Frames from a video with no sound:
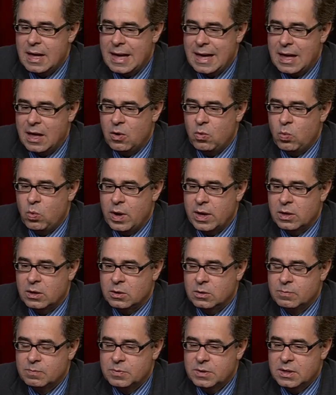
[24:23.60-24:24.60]
how
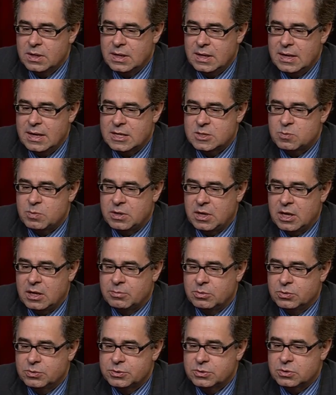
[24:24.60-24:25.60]
well he has been
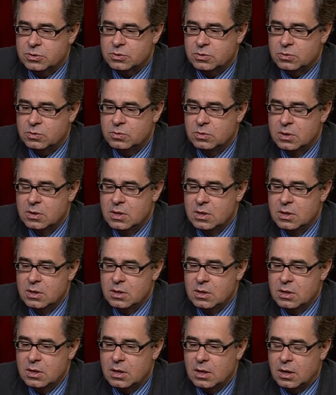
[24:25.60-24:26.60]
able to
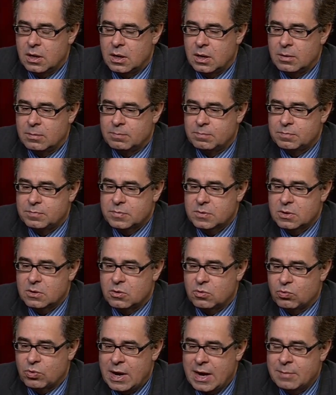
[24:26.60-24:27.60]
um,
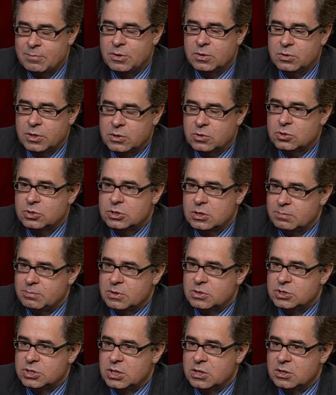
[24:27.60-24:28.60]
grab the leadership
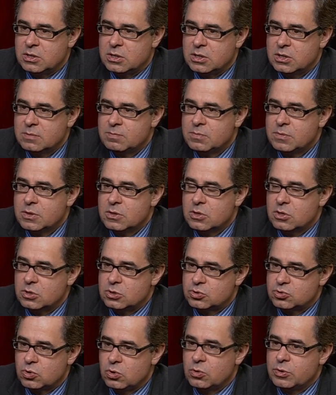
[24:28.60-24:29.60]
agenda,
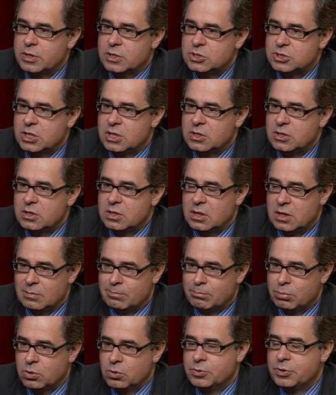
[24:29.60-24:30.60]
control the agenda,
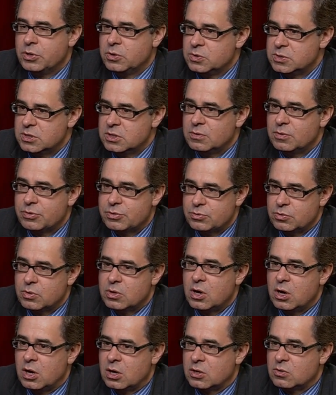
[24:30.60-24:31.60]
and bulldoze it through
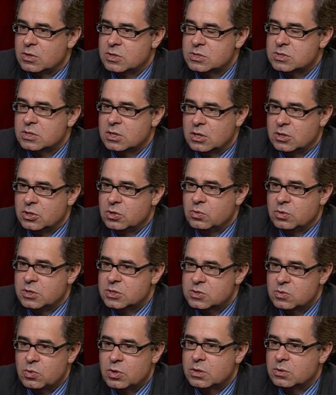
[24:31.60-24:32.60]
Congress and do it
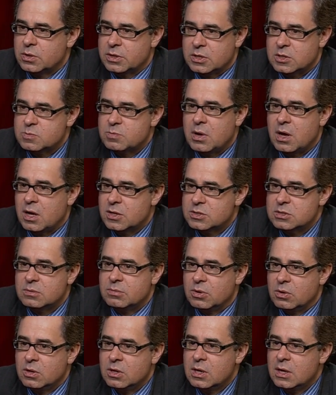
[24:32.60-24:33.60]
as quickly as
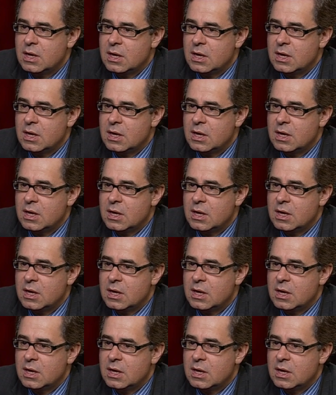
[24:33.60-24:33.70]
possible.